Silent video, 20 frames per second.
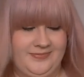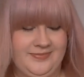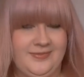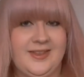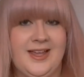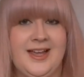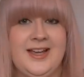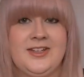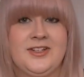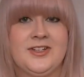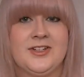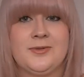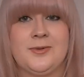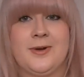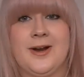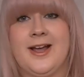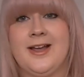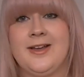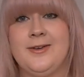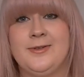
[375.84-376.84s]
That is just what
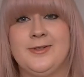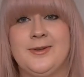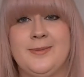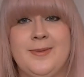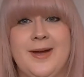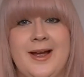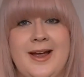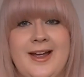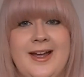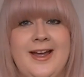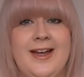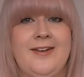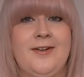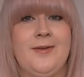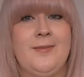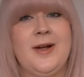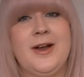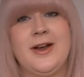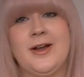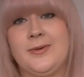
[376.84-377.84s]
I use on my hair. It
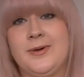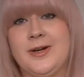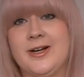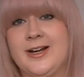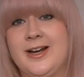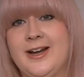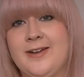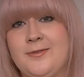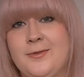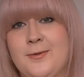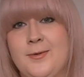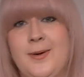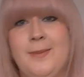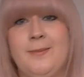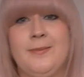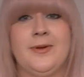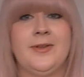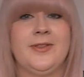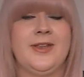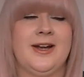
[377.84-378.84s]
might not work on everyone,
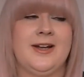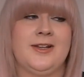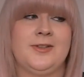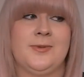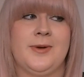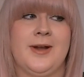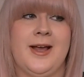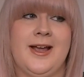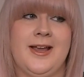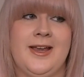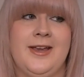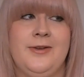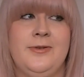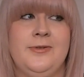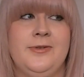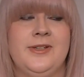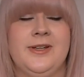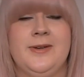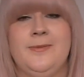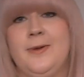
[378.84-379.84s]
but that is what I
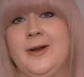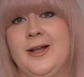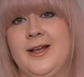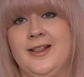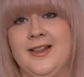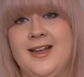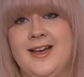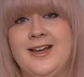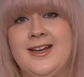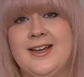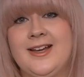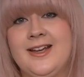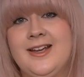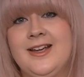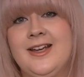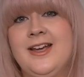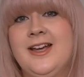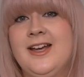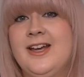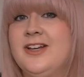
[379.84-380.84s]
use and what I like.
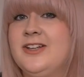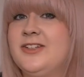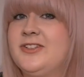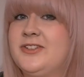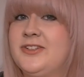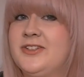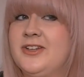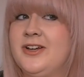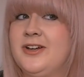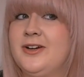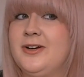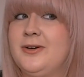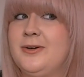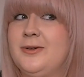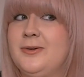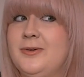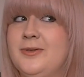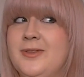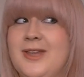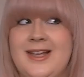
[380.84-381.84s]

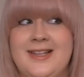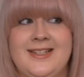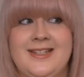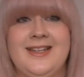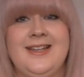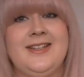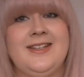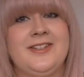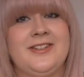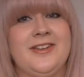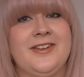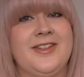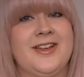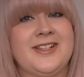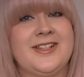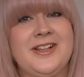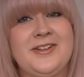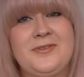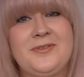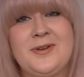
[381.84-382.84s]
So that's it. So
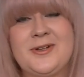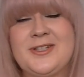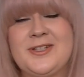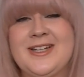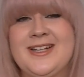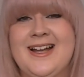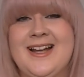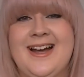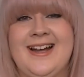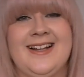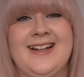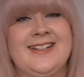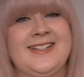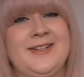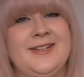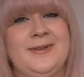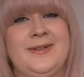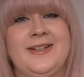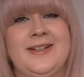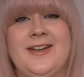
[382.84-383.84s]
thanks a lot for watching, and I'll
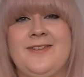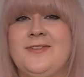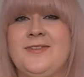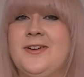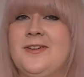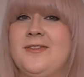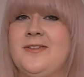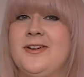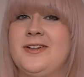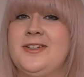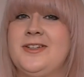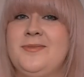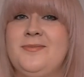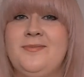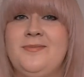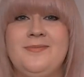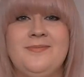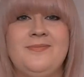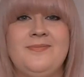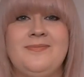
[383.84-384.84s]
see you all again very, very soon.
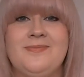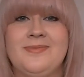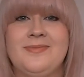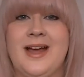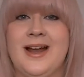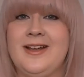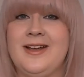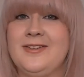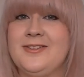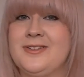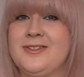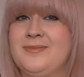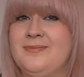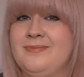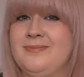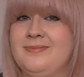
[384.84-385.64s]
Adios.